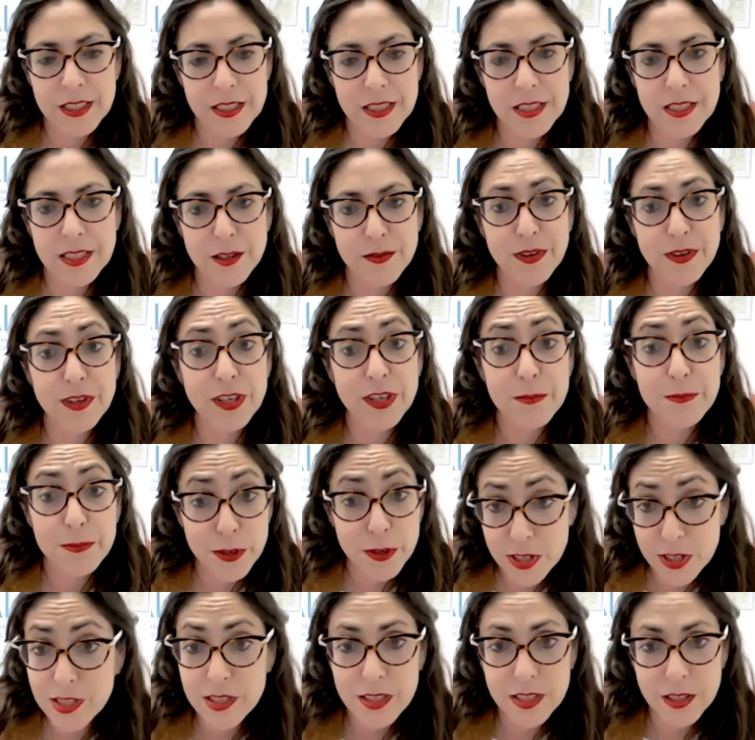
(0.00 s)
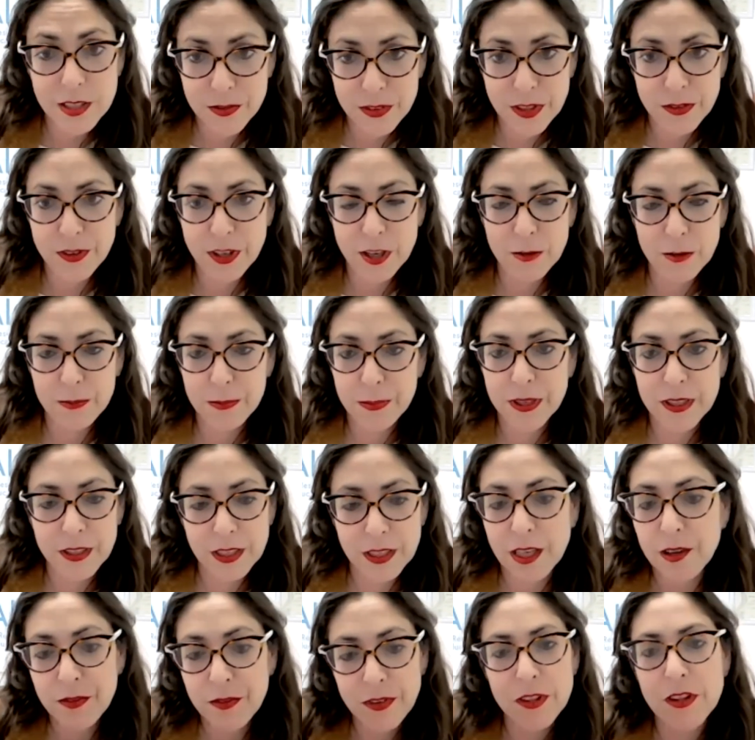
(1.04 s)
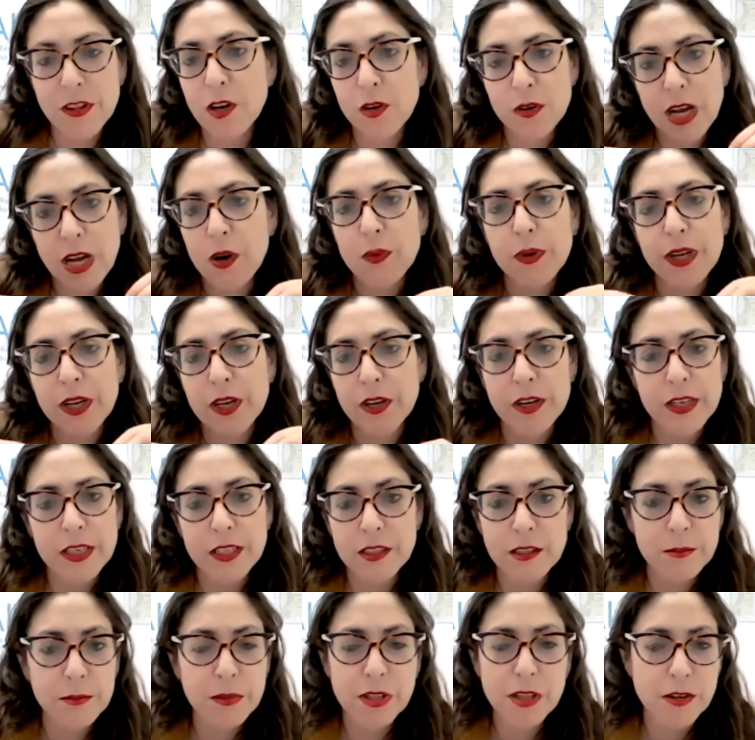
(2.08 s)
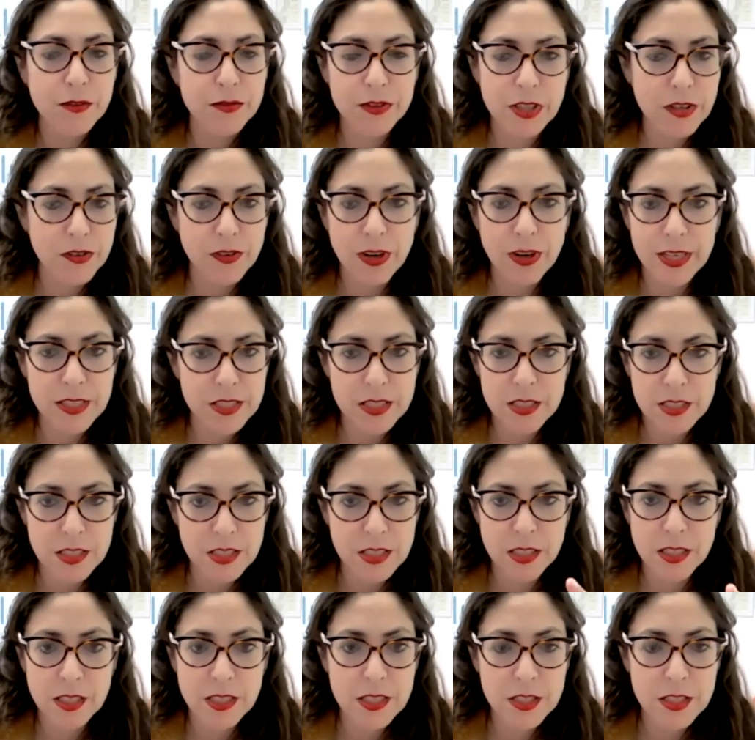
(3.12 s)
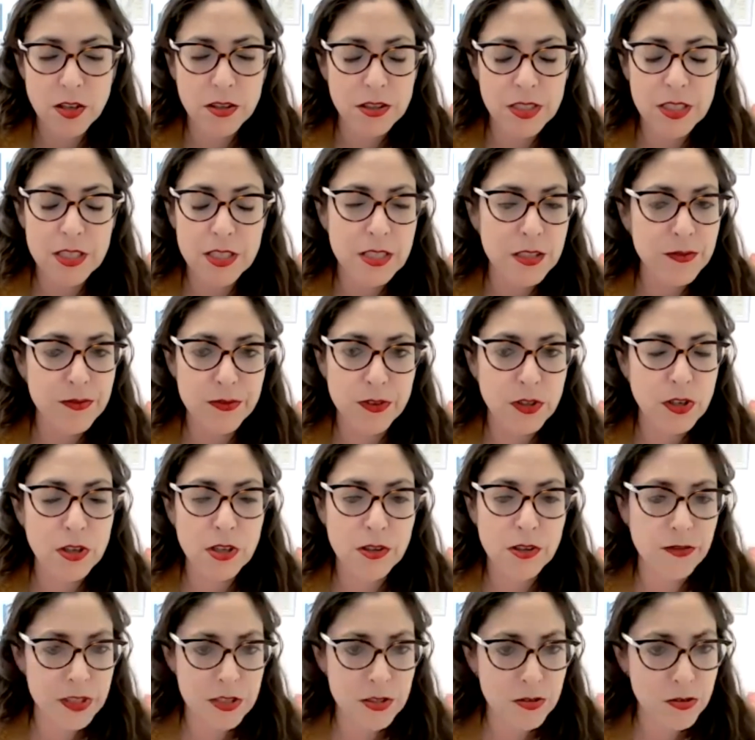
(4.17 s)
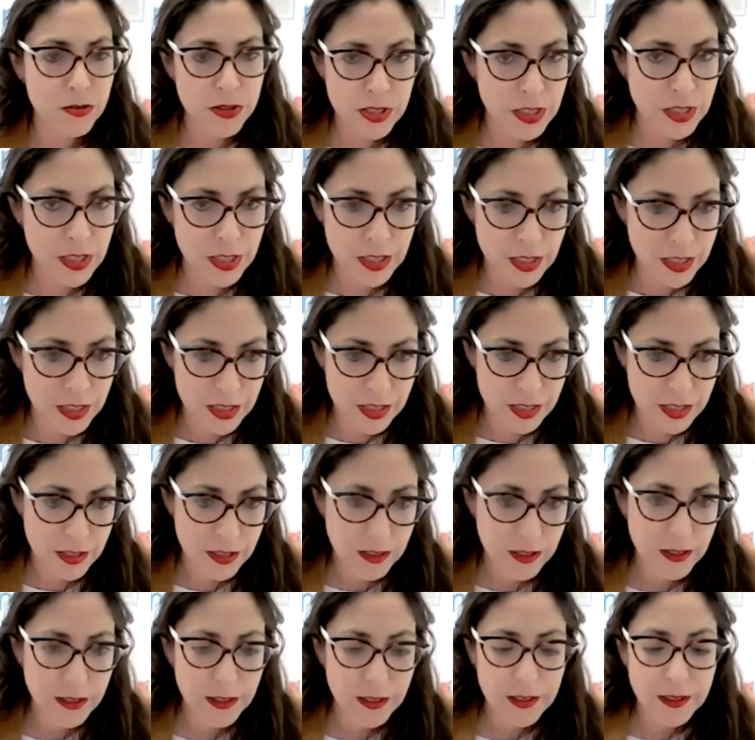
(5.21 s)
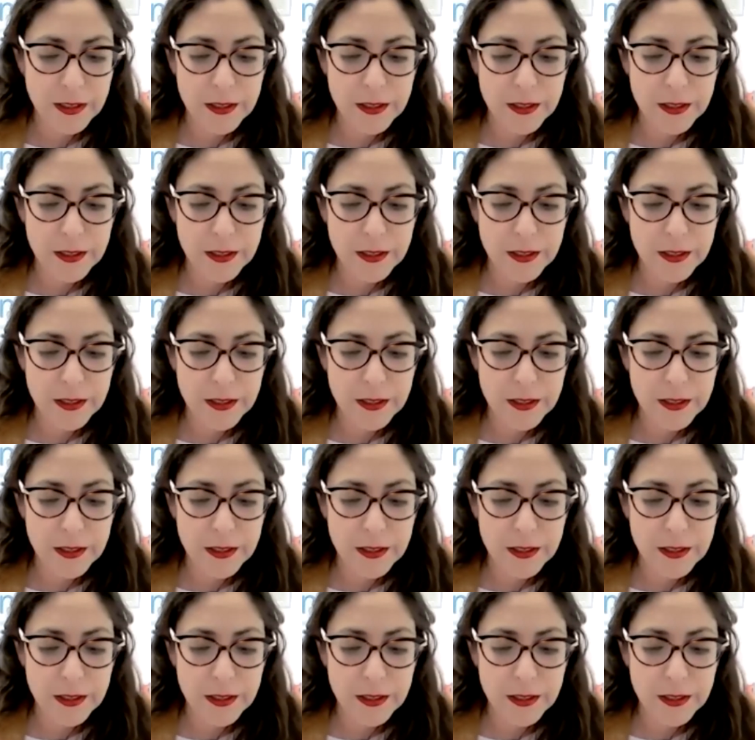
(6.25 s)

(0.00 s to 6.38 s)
that this is a very positive development, even though now we are in the middle of the crisis and it's not easy for all of us to see this.